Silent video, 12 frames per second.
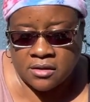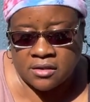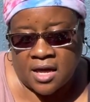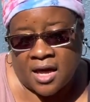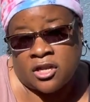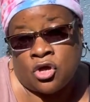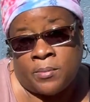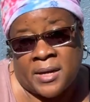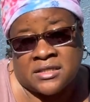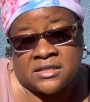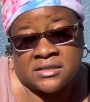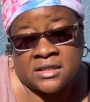I know about
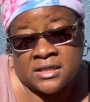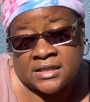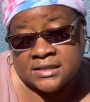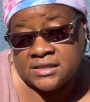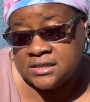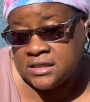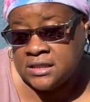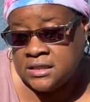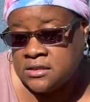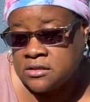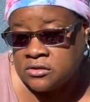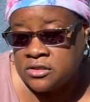the zinnia
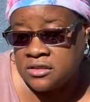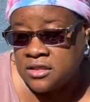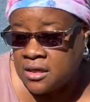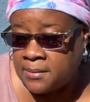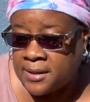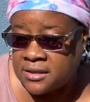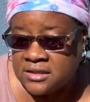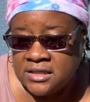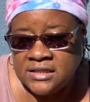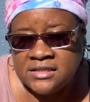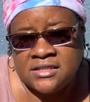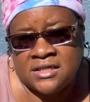seeds. So good thing about
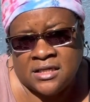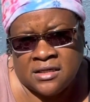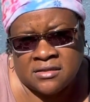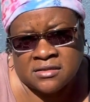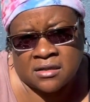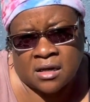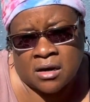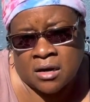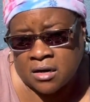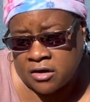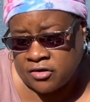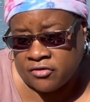these seeds
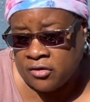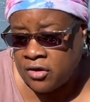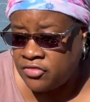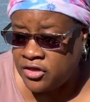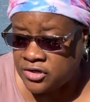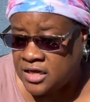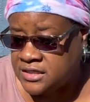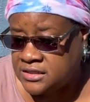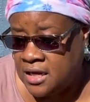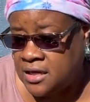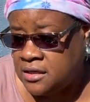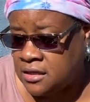are they're not
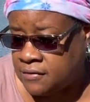tiny.